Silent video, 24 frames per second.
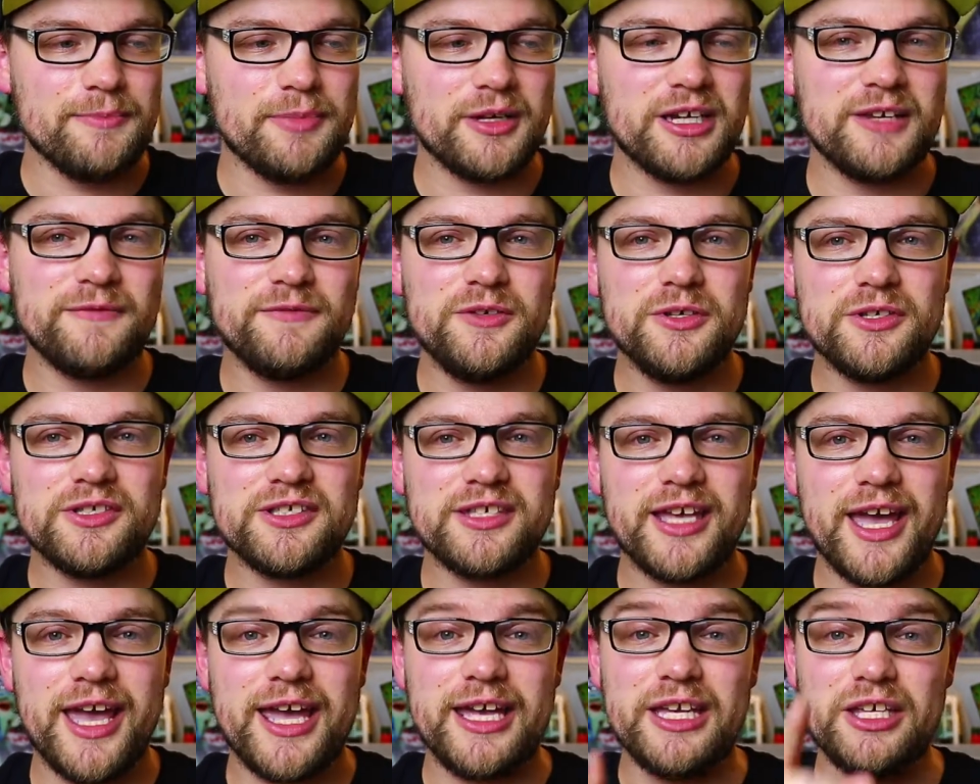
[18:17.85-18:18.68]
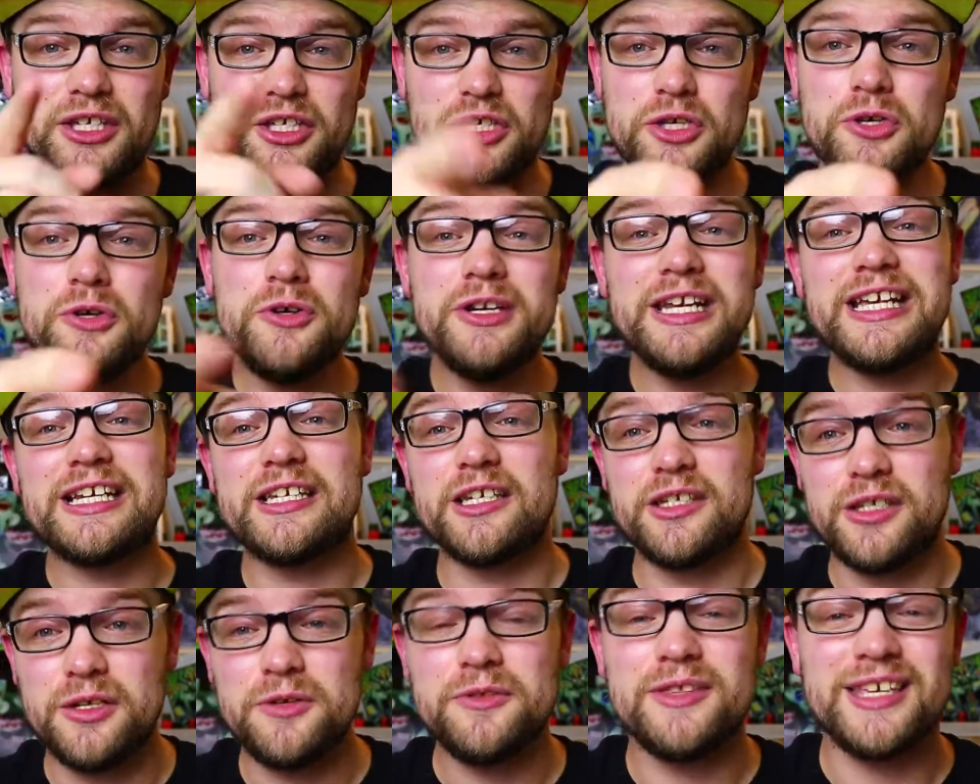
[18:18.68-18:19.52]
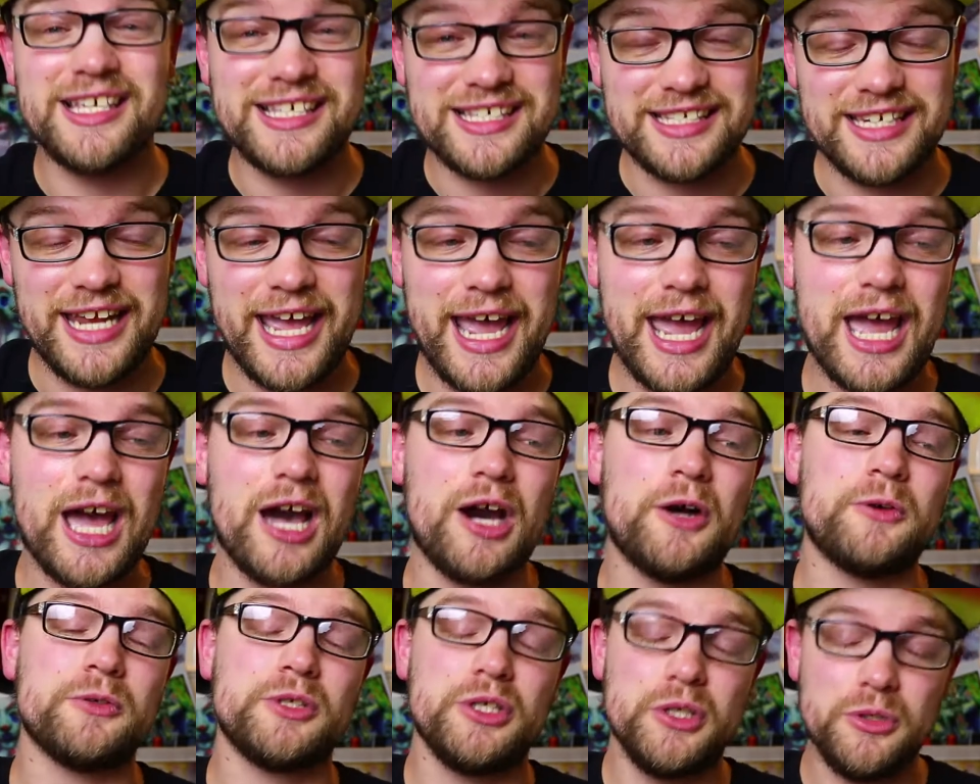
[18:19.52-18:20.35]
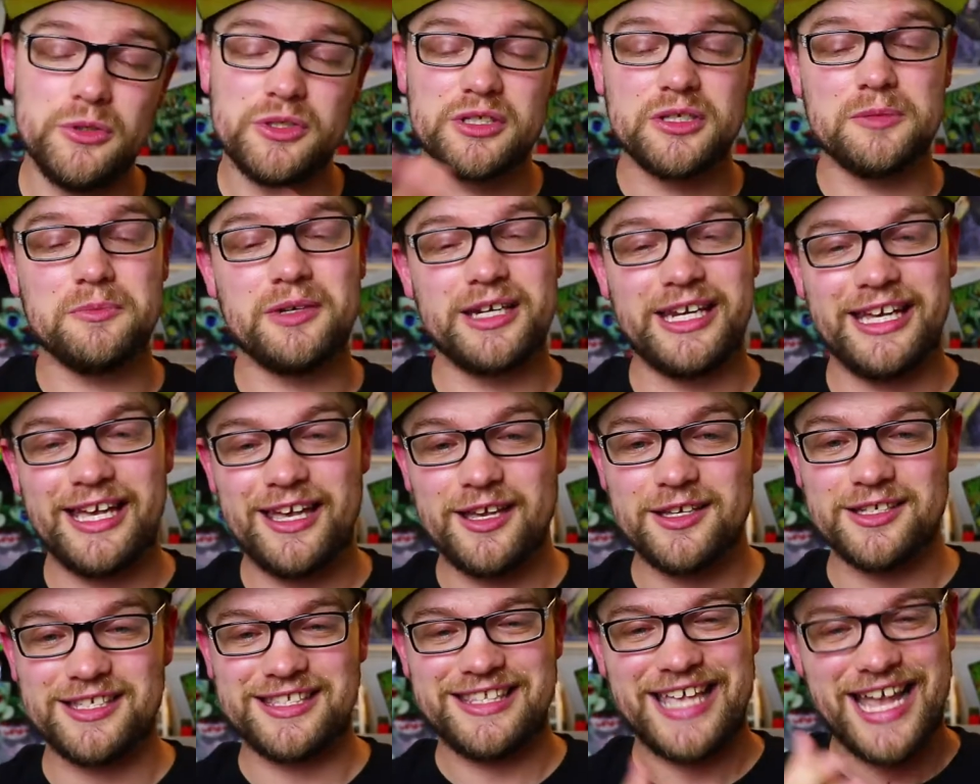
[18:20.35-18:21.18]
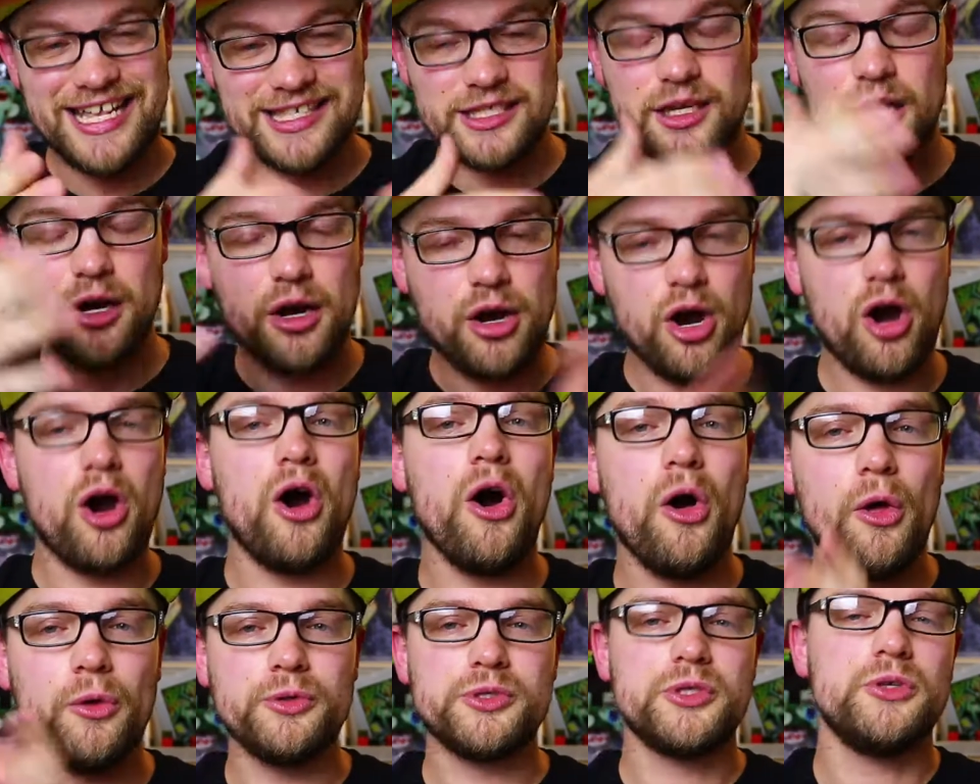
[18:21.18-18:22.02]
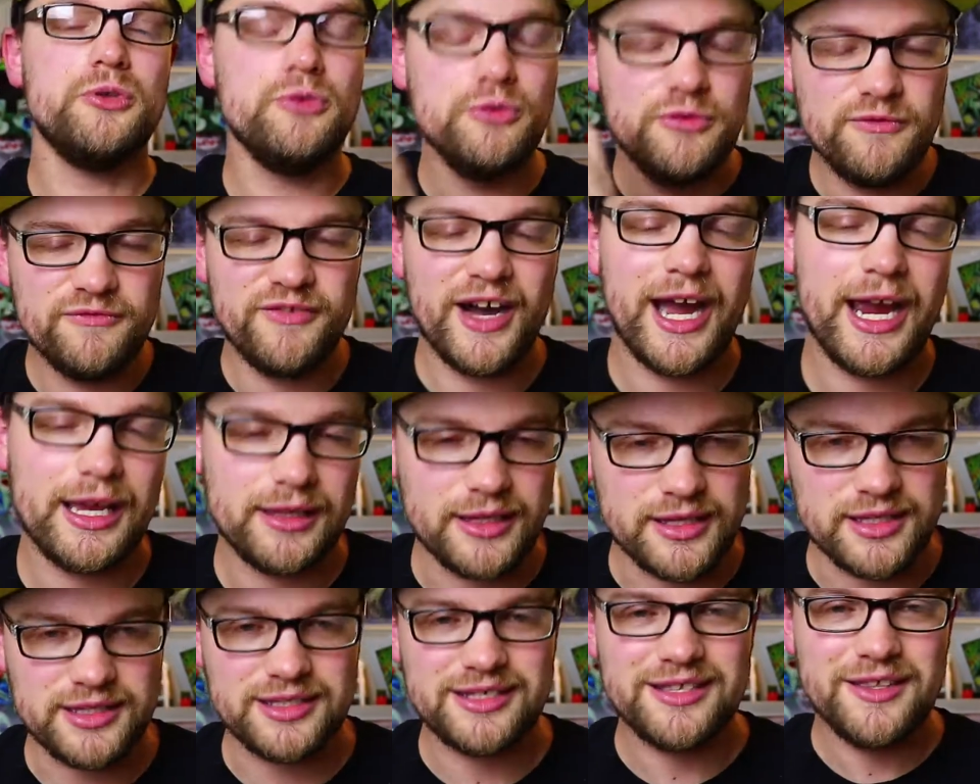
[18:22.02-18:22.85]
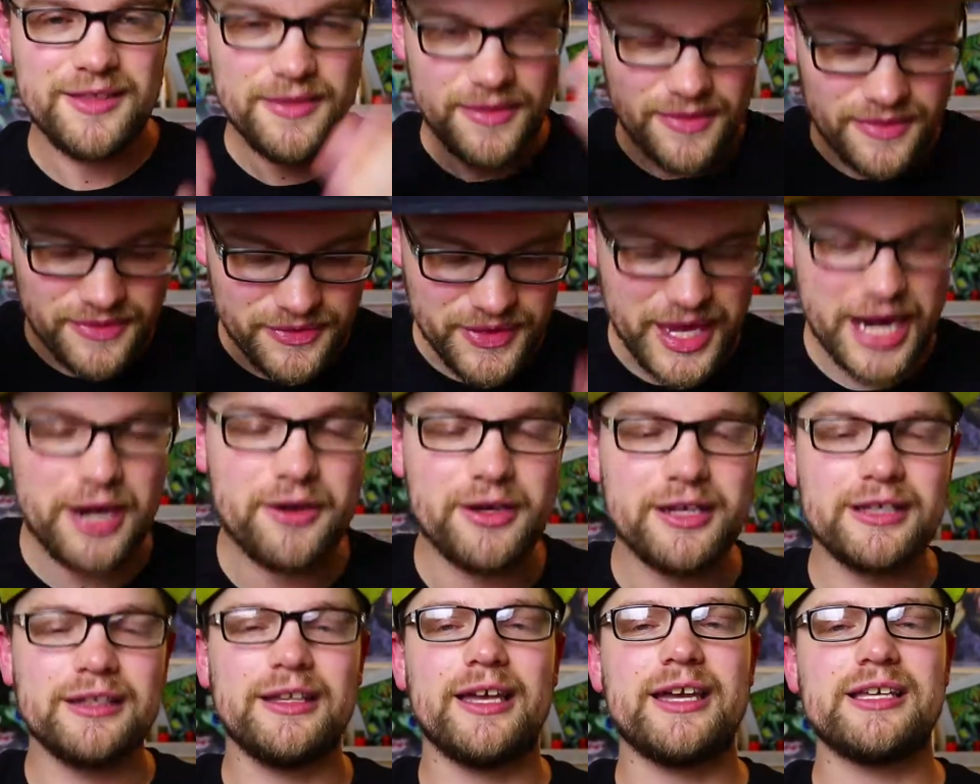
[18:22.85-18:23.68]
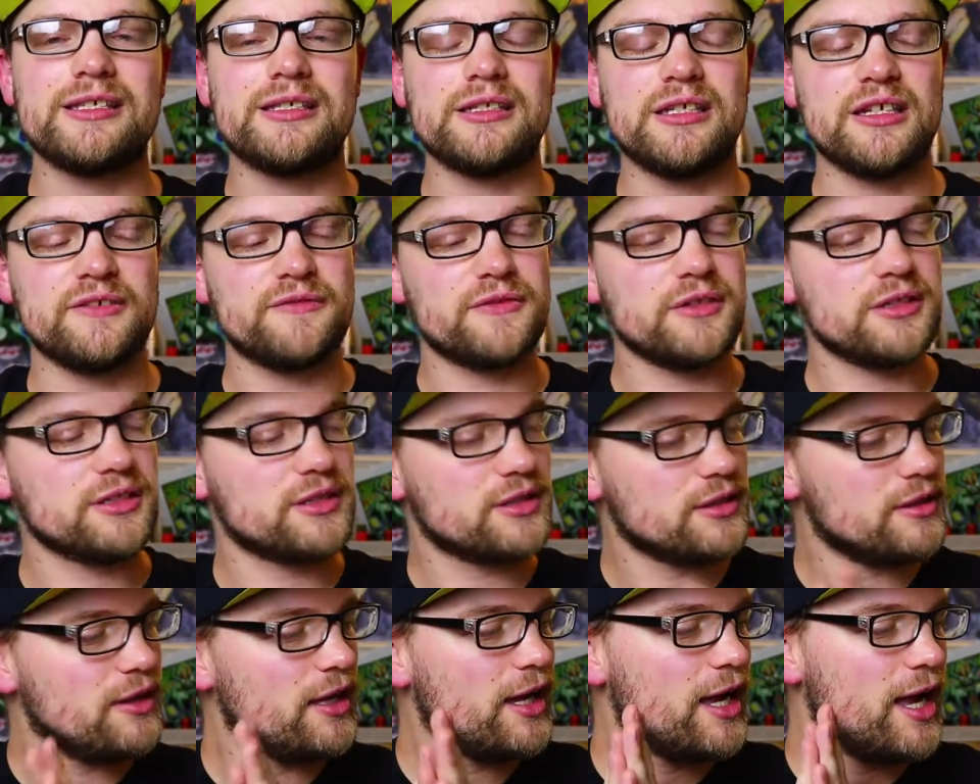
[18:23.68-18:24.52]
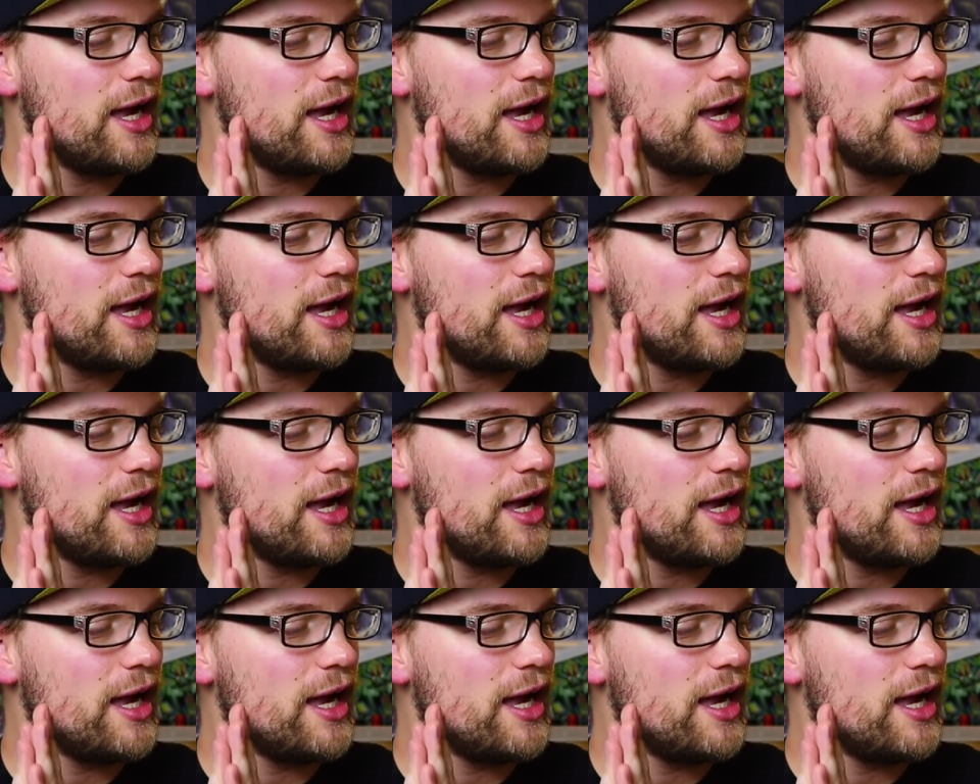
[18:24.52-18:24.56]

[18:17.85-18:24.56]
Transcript: But if you say, you need to do this now to somebody else, that's a call to violence. Therein lies the difference.